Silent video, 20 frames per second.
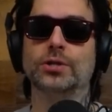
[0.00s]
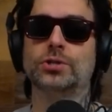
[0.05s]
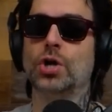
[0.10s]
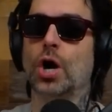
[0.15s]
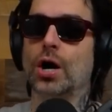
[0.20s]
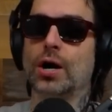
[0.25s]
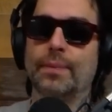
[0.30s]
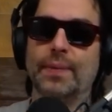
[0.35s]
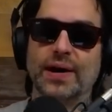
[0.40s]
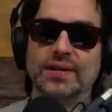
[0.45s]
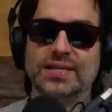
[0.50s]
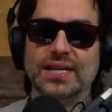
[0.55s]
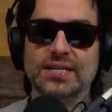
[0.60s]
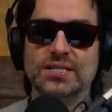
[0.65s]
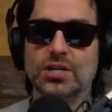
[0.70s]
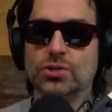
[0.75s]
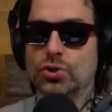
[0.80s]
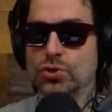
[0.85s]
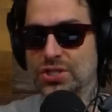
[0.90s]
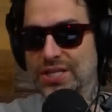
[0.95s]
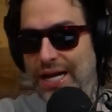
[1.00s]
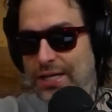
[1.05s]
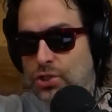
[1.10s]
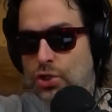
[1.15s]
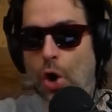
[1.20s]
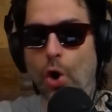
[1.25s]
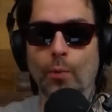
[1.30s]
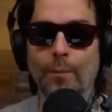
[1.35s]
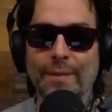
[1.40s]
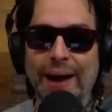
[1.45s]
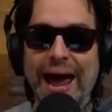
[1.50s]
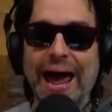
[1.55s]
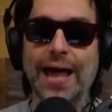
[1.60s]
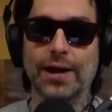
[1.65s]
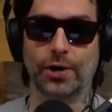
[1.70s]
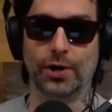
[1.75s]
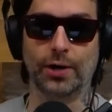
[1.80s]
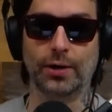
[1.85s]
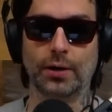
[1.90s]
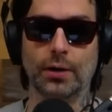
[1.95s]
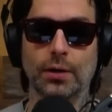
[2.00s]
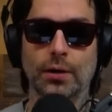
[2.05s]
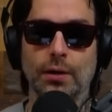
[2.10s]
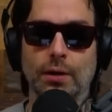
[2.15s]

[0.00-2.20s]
to talk about these issues that don't matter.